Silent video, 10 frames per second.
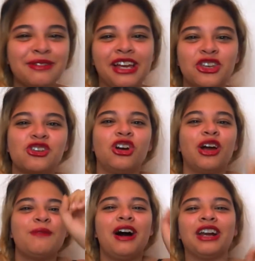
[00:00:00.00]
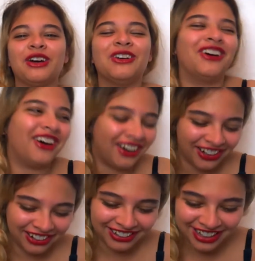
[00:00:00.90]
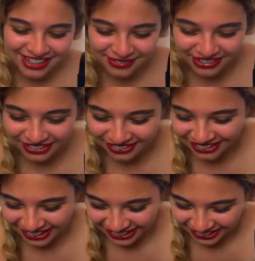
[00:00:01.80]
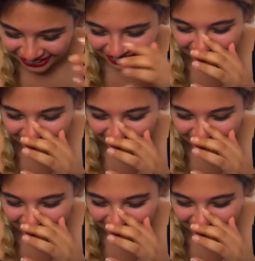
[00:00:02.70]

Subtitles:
we're like chugging about the water. Yes, wait, okay.